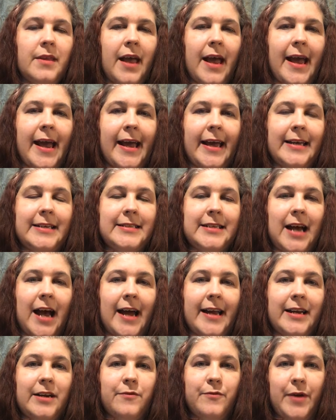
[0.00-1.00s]
And
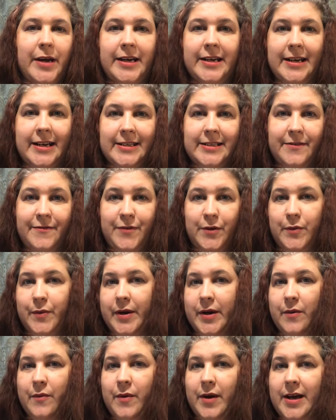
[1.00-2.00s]
I didn't recognize it for
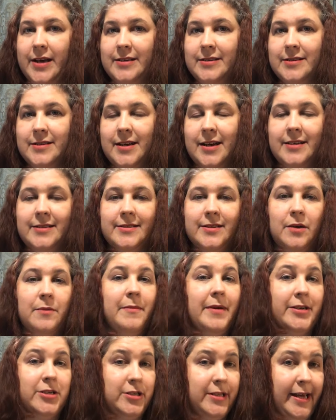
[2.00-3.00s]
what it was until
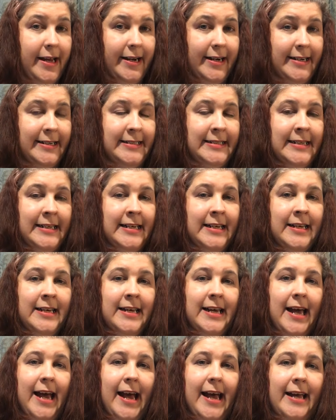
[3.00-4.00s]
much later.
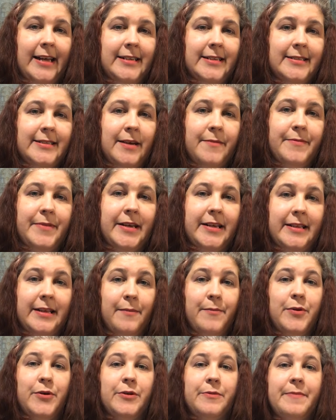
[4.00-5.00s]
And something
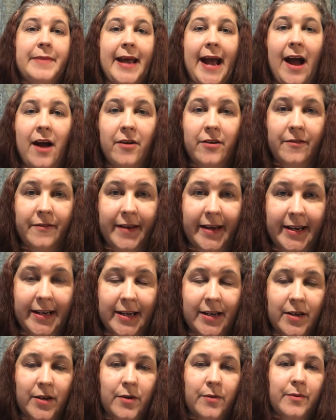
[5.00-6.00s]
that pulled me out of it
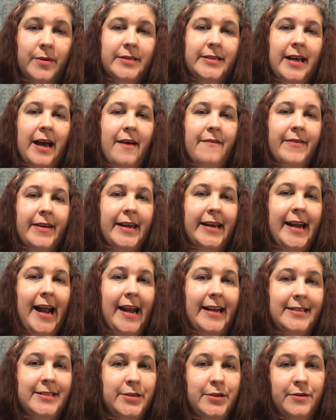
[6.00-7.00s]
was having an
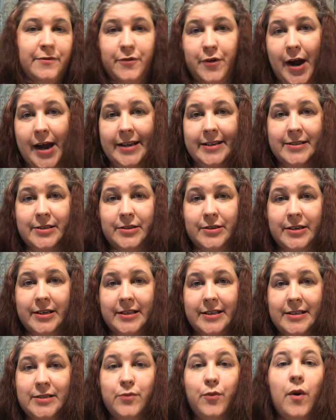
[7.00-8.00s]
attitude of gratitude.
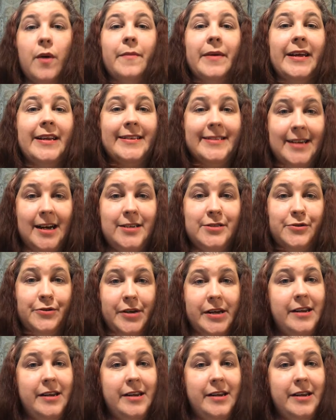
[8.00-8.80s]
And this woman, Dr.